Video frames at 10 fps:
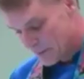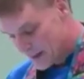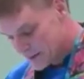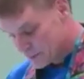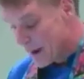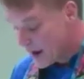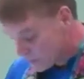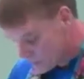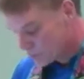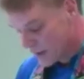my
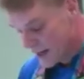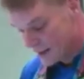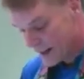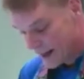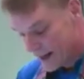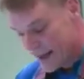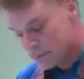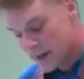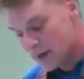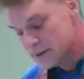spouse, Wayne, and I
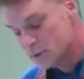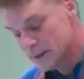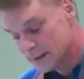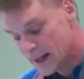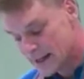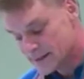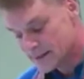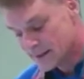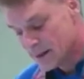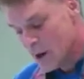had begun to
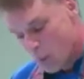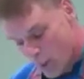realize that